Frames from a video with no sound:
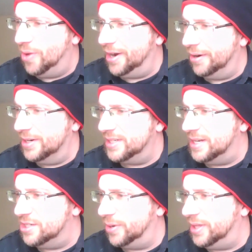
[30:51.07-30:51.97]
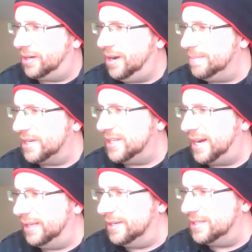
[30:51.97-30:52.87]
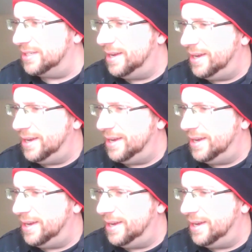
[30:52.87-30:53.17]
water as I enjoy the calming silence